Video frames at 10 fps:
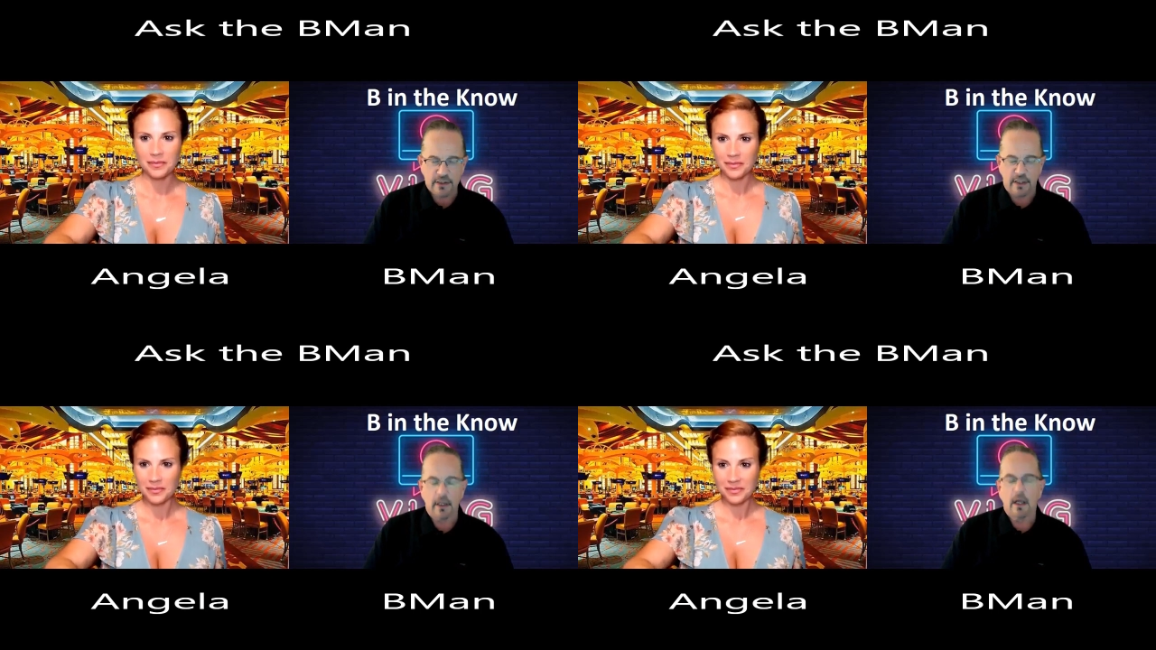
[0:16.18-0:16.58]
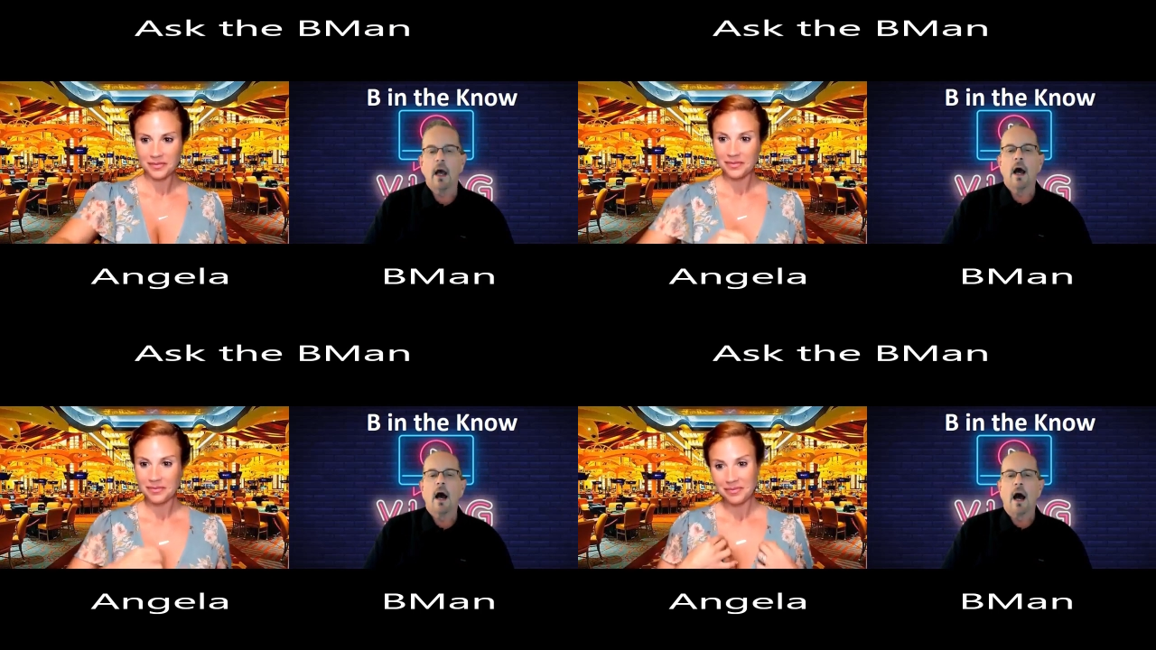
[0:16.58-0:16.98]
Speaker 1: edition.
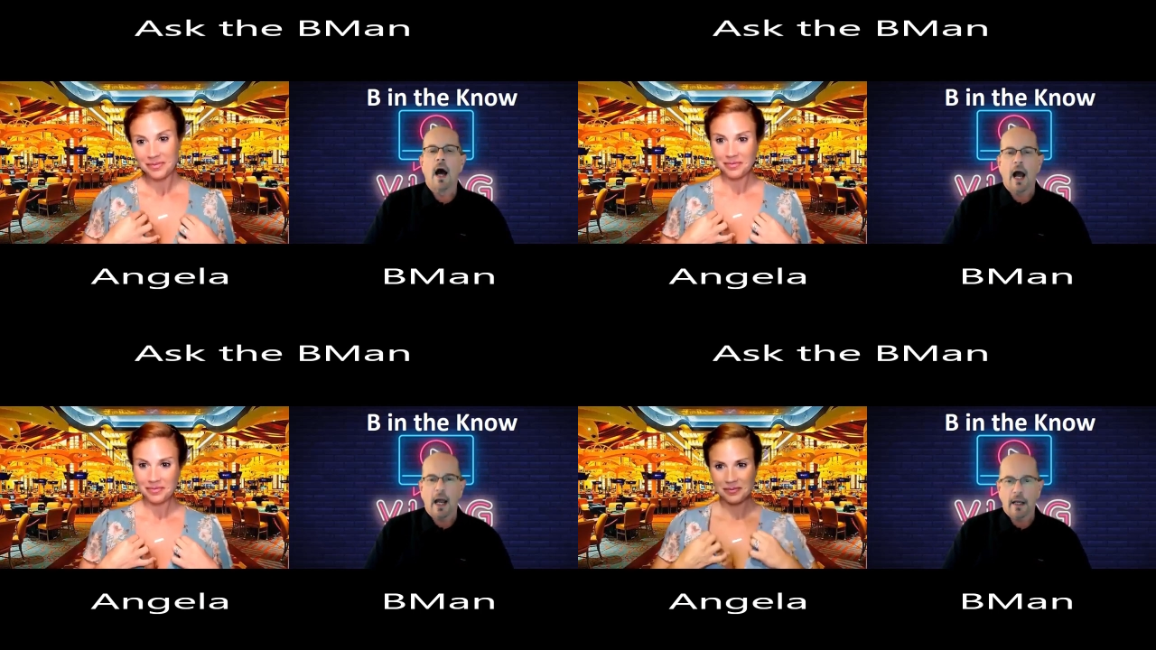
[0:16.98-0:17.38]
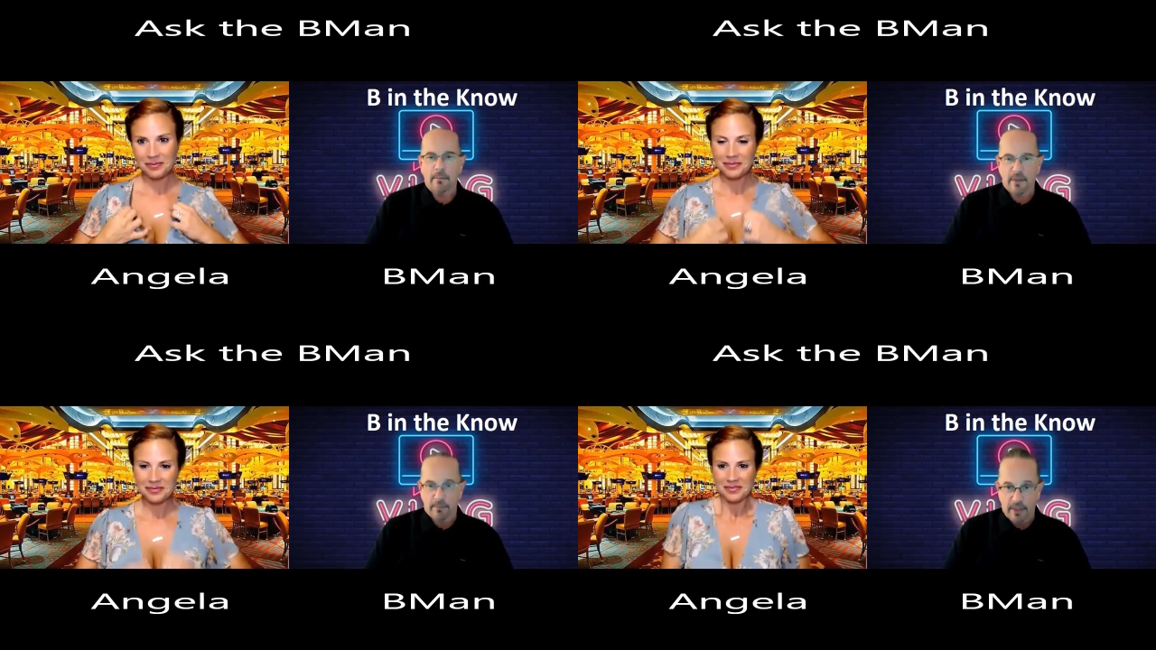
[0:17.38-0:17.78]

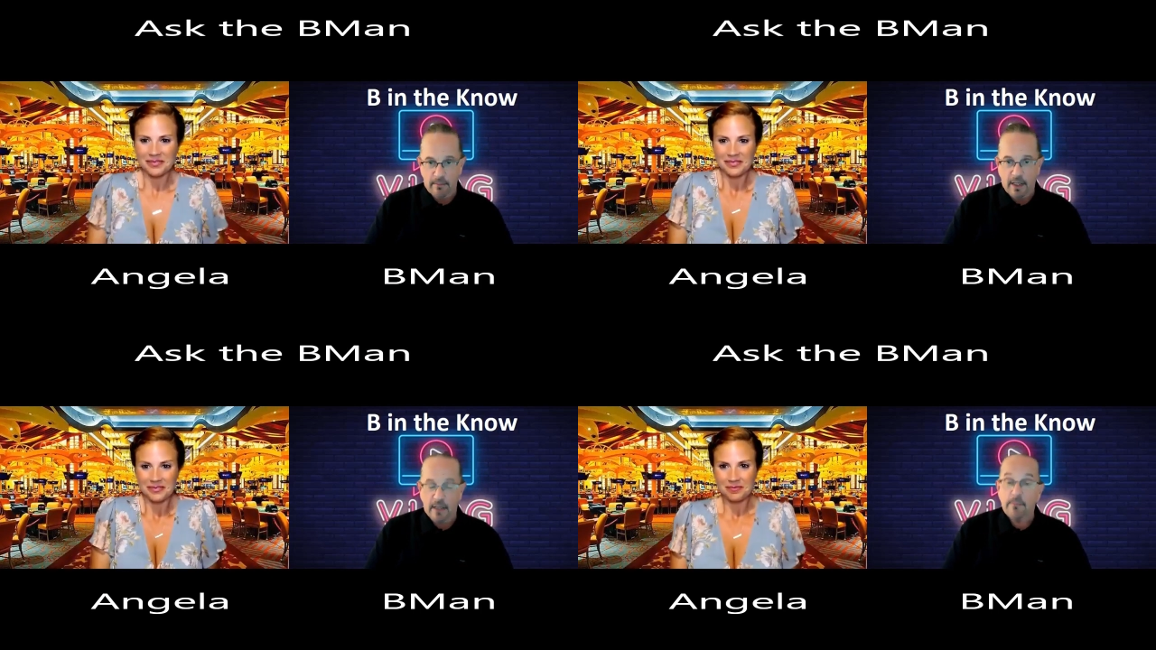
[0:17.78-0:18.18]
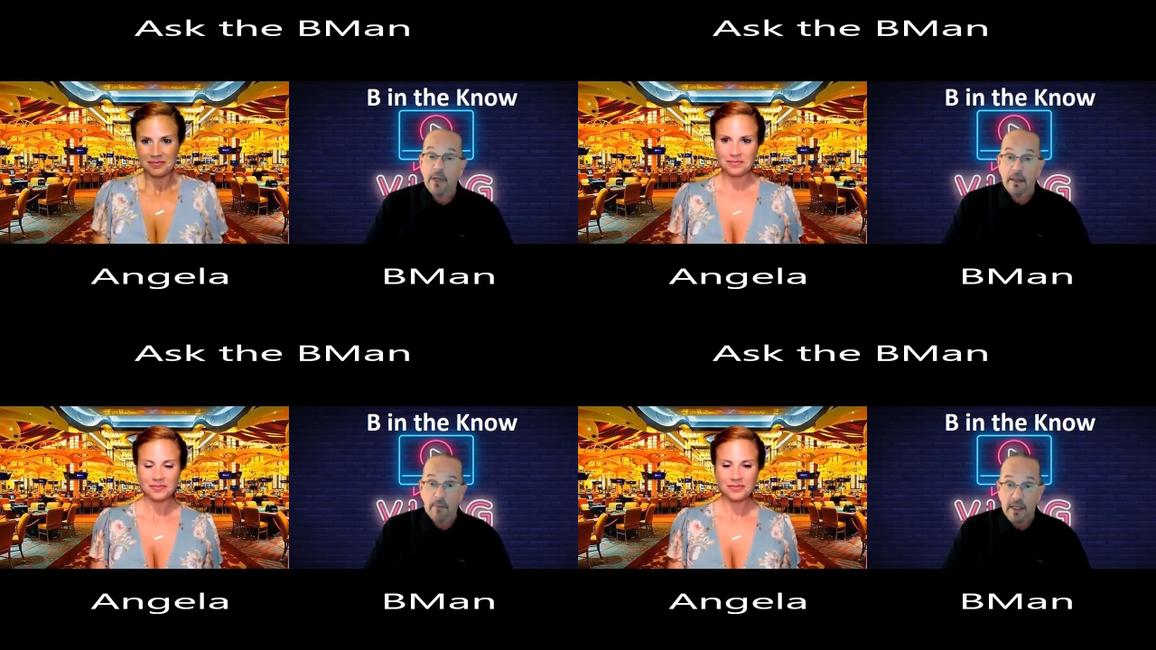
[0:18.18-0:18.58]
I'm the B
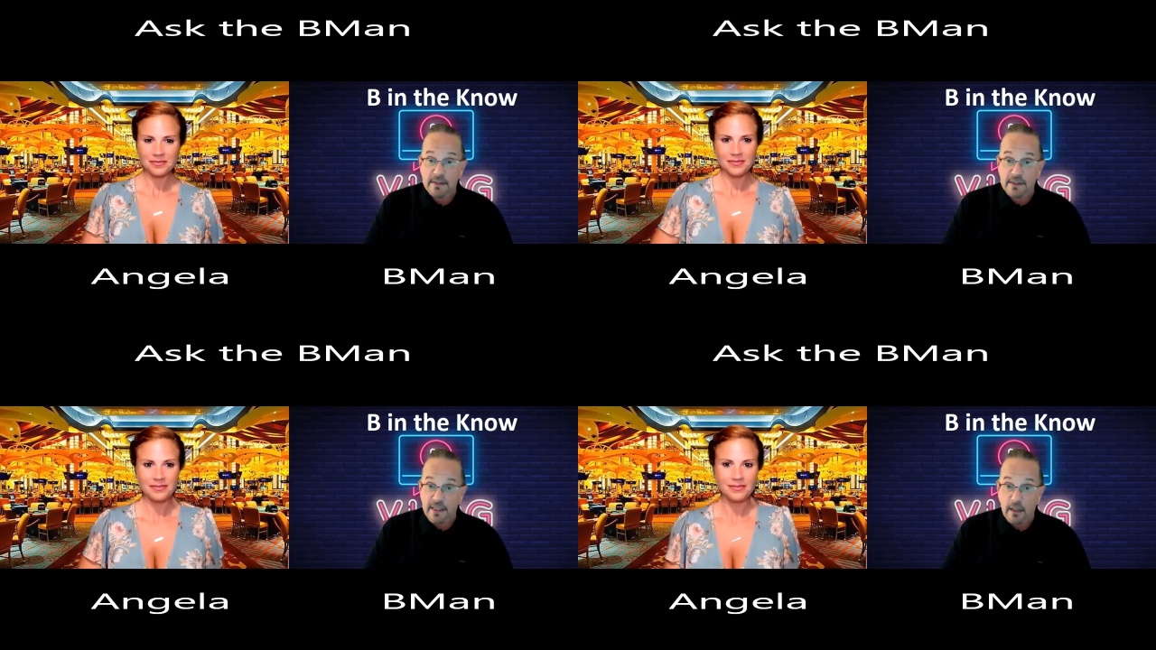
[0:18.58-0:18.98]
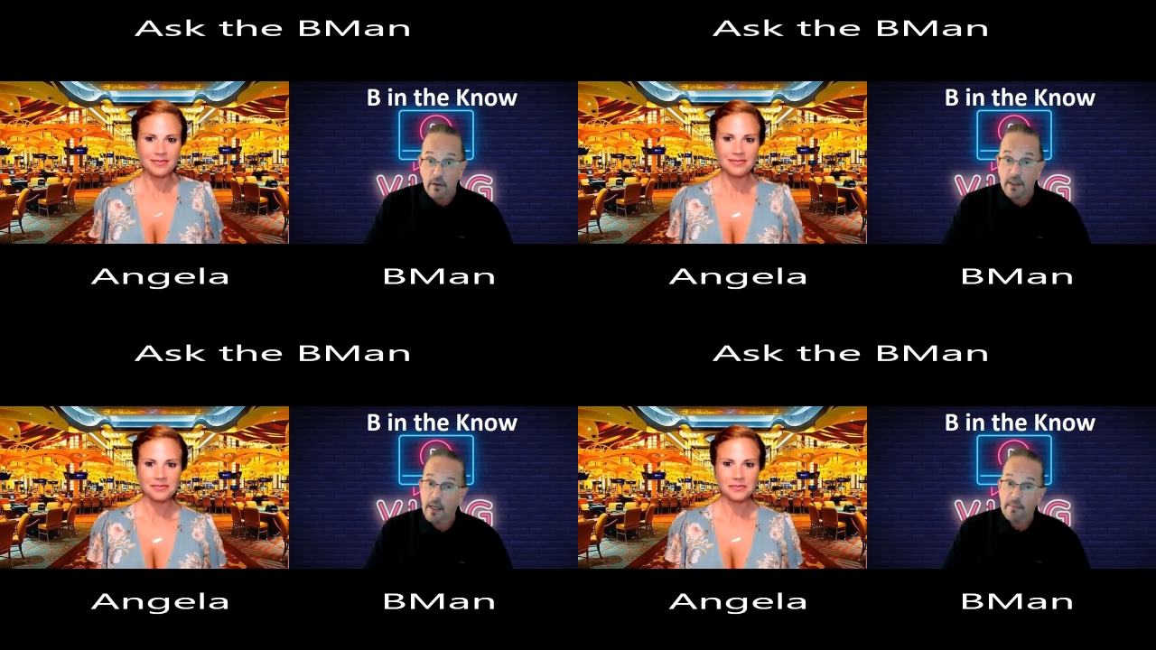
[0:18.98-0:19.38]
Man, Benny
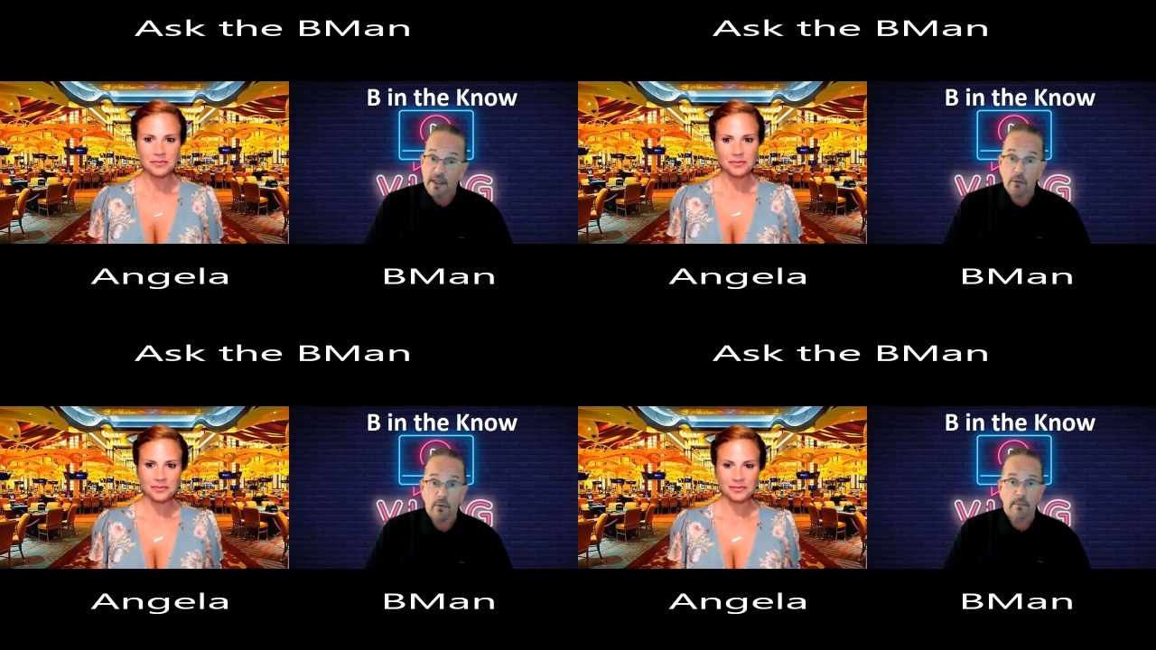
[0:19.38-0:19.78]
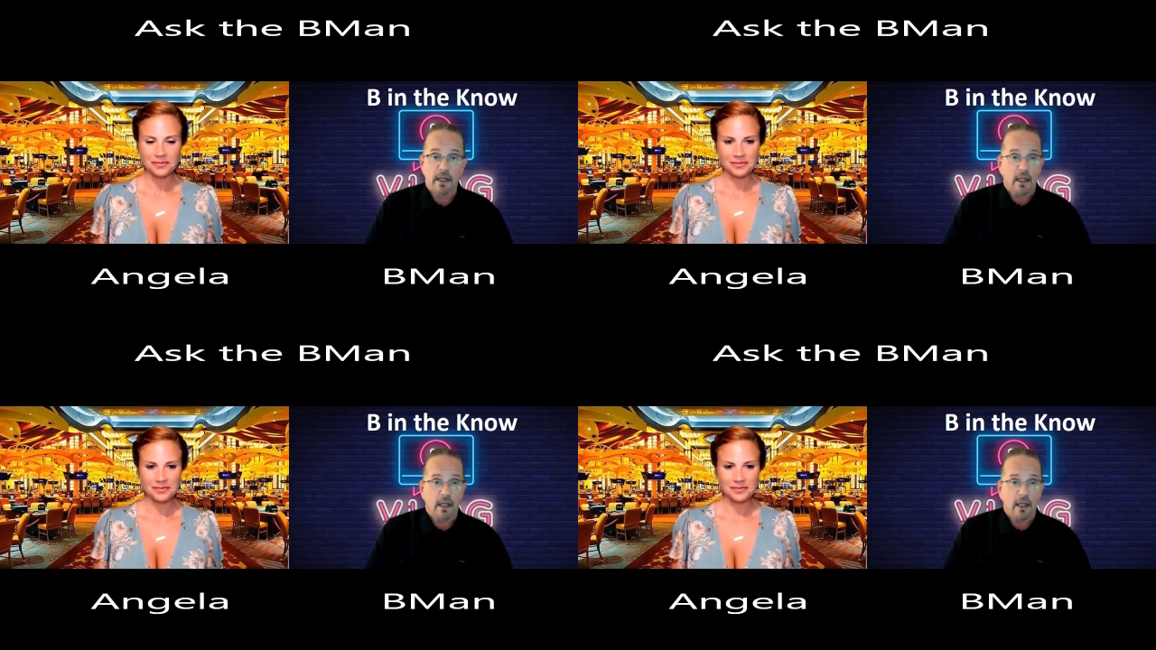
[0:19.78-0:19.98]
Mancino, and I'm here with